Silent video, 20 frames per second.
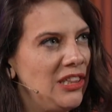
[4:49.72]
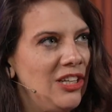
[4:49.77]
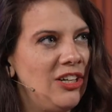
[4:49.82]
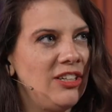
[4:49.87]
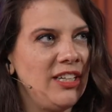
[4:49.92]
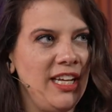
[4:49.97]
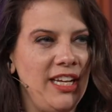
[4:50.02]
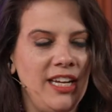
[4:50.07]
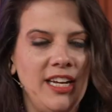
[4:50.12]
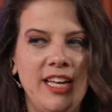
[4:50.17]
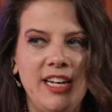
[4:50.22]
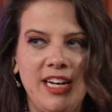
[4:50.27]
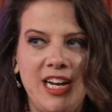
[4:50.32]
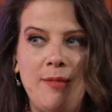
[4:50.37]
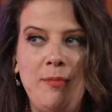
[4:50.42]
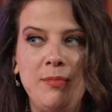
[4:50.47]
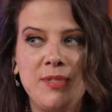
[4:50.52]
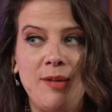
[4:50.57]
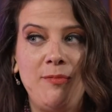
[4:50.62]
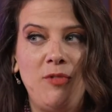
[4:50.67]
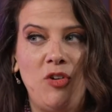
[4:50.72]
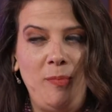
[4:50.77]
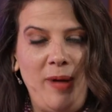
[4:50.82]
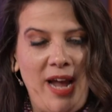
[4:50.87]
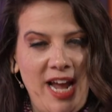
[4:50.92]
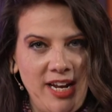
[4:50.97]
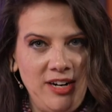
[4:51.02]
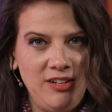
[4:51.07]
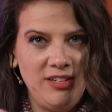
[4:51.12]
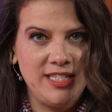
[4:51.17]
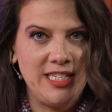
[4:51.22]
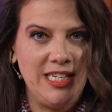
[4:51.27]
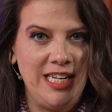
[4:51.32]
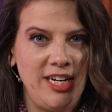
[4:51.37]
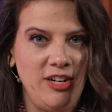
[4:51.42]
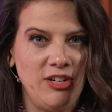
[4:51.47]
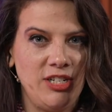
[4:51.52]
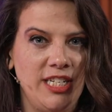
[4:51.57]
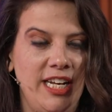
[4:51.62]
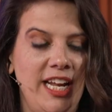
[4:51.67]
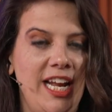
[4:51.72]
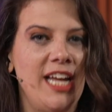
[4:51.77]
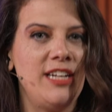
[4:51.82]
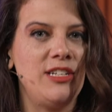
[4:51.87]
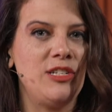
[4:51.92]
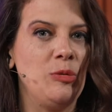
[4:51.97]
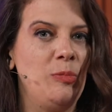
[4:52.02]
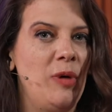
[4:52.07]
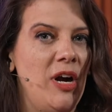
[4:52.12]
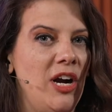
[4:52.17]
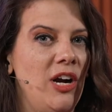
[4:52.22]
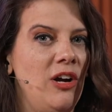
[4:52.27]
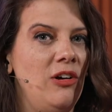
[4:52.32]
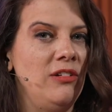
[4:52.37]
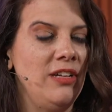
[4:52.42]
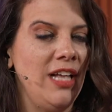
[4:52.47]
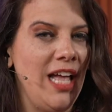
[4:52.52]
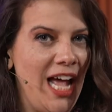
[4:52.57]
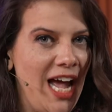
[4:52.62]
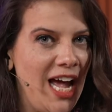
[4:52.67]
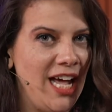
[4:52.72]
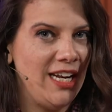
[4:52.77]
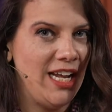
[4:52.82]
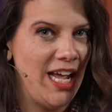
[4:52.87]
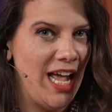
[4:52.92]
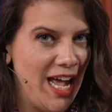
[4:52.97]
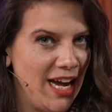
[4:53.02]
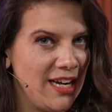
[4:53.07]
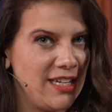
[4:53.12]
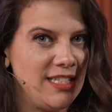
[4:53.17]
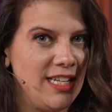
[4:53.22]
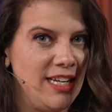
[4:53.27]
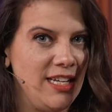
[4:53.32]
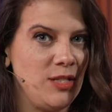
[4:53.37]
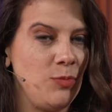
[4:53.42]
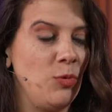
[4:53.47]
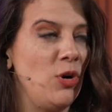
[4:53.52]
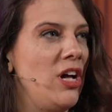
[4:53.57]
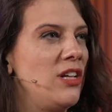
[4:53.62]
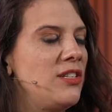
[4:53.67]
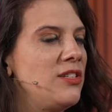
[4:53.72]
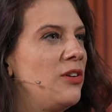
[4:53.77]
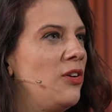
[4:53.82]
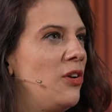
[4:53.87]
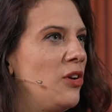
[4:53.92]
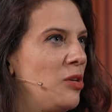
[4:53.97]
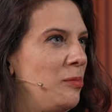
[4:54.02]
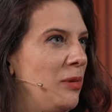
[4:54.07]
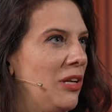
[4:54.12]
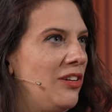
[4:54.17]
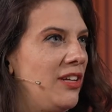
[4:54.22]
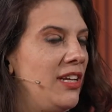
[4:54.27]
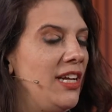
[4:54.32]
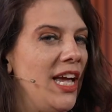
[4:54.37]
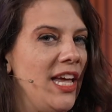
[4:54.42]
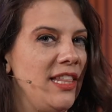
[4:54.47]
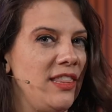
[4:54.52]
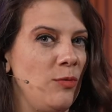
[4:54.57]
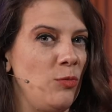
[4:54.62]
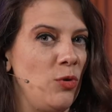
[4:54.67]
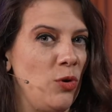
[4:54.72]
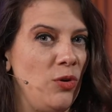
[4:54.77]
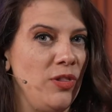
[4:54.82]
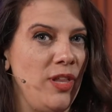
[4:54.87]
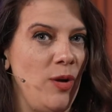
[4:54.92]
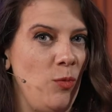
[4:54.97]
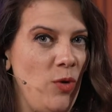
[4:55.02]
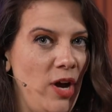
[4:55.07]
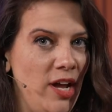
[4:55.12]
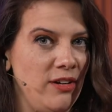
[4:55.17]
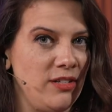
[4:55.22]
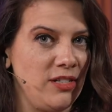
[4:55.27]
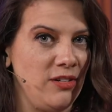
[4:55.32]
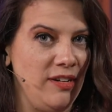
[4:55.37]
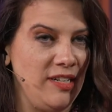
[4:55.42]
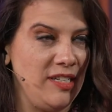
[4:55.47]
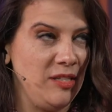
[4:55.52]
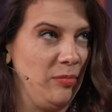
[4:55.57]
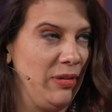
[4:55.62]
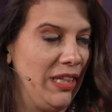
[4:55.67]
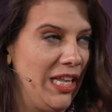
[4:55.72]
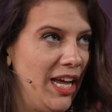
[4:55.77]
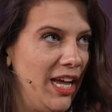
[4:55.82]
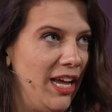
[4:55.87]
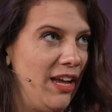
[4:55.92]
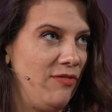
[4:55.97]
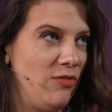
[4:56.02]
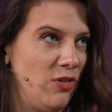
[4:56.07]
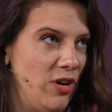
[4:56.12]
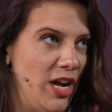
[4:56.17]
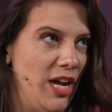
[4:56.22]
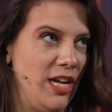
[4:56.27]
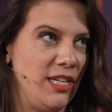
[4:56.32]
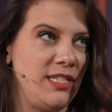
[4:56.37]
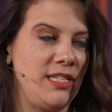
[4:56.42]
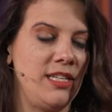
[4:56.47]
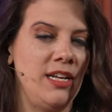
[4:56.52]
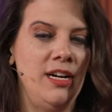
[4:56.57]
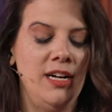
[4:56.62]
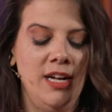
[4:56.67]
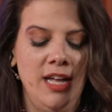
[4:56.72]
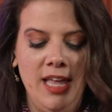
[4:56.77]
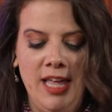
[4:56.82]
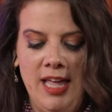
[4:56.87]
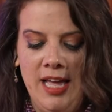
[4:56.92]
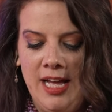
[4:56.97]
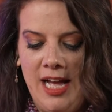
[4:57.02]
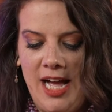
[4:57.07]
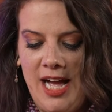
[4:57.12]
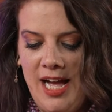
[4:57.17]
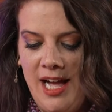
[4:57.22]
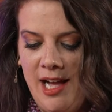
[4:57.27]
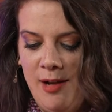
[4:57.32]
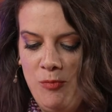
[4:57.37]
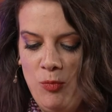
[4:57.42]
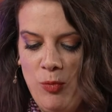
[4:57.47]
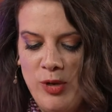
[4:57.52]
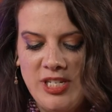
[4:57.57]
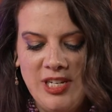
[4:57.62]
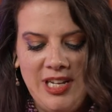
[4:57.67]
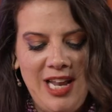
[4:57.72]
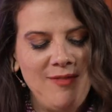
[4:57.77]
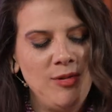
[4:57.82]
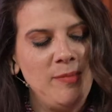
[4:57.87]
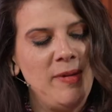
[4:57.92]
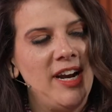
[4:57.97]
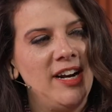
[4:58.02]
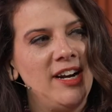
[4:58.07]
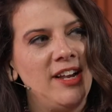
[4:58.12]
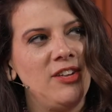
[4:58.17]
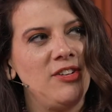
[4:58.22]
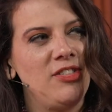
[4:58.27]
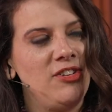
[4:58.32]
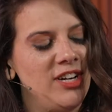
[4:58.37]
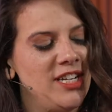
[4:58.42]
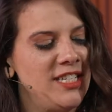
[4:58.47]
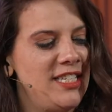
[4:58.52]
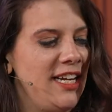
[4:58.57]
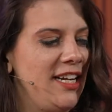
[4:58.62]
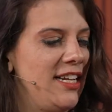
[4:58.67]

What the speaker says: to be looking in some of our panels later today and tomorrow at access. We're also going to be looking at the role that water is going to play for us. We still have about another 30